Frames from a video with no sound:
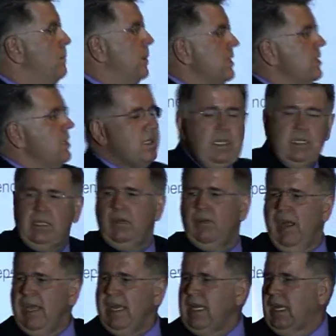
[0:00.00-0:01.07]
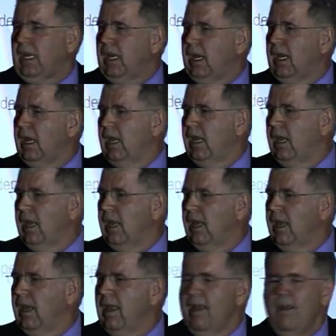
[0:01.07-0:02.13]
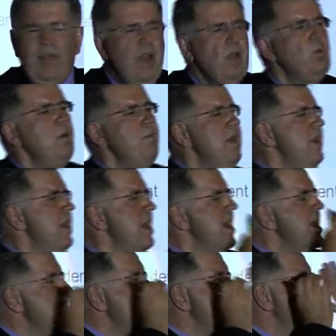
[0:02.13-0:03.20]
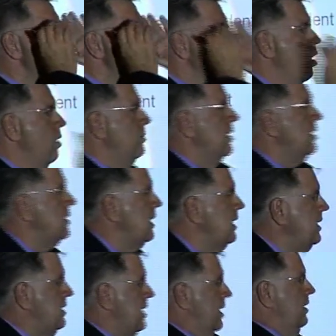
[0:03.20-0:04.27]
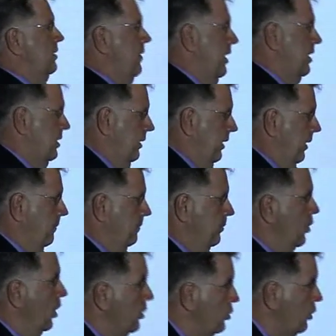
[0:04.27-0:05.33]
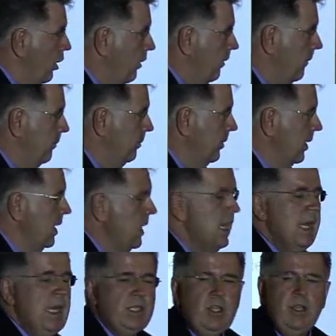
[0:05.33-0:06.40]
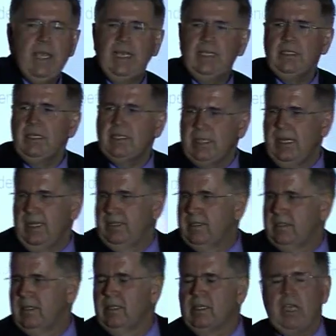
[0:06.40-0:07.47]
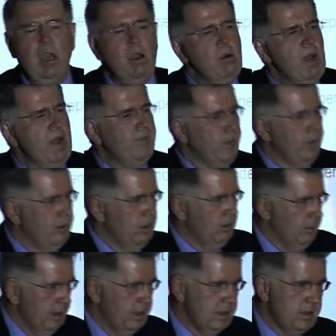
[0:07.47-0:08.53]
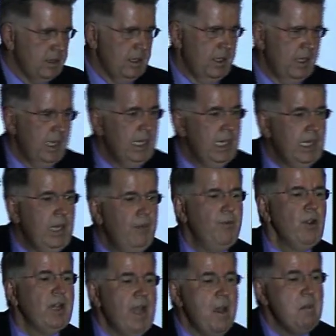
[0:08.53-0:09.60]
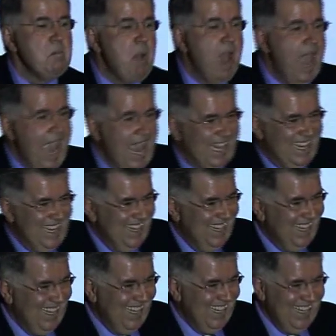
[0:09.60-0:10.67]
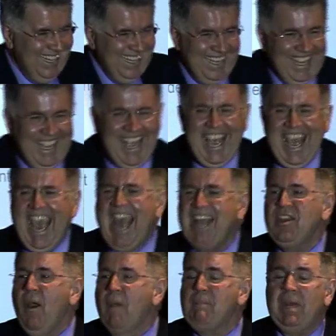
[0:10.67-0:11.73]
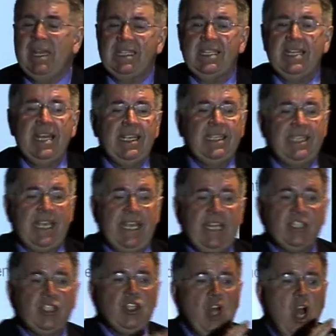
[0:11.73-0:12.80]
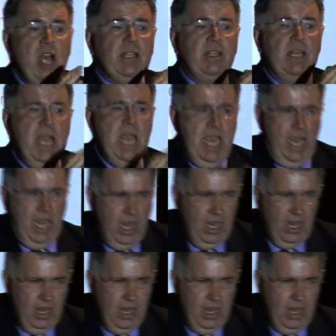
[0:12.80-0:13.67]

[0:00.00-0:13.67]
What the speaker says: business is still running? That would be enormously satisfactory. Not so. So here's the test. Go away for 3 weeks. If you come back and your business is not there,